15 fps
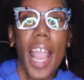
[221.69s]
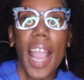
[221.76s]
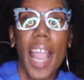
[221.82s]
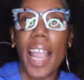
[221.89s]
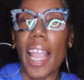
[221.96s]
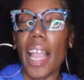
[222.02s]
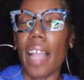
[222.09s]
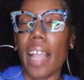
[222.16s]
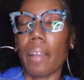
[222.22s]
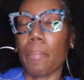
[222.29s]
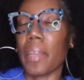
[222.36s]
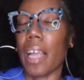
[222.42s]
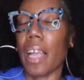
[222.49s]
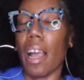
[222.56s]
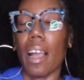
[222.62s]
and
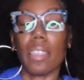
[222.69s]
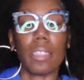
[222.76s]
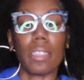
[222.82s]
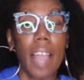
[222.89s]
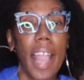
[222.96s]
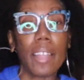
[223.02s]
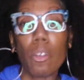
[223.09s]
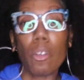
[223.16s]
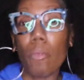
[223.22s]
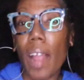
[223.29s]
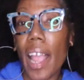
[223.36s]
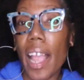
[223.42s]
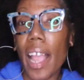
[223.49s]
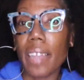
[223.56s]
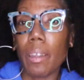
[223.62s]
because
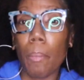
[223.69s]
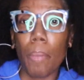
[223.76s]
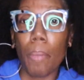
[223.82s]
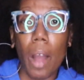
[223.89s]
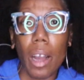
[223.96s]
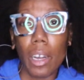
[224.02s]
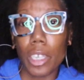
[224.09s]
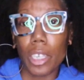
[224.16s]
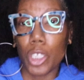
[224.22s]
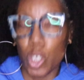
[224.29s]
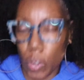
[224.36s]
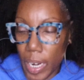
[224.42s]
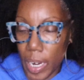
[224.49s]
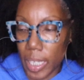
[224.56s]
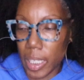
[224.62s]
Ethelred brought her a
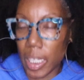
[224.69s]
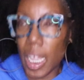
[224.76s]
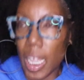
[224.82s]
dress